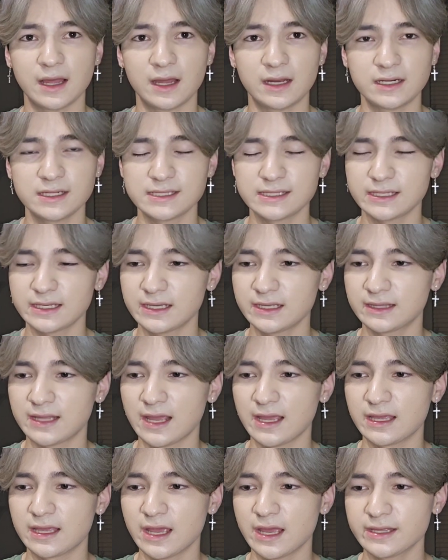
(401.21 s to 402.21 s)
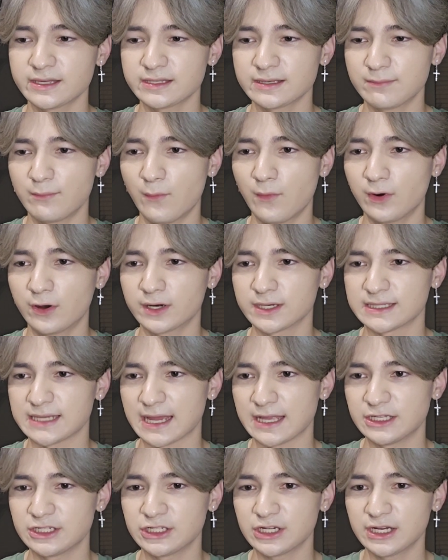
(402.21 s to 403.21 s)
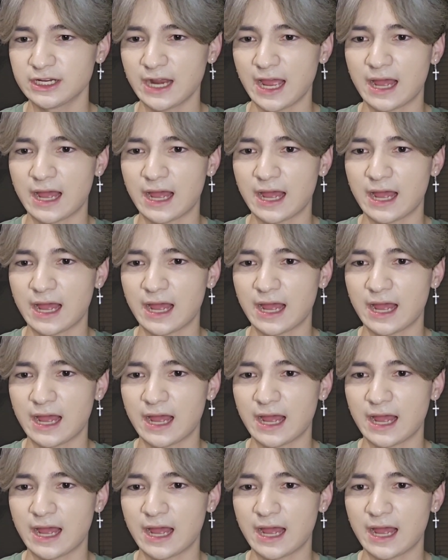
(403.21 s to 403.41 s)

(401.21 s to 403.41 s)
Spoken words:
honestly they get some more attention.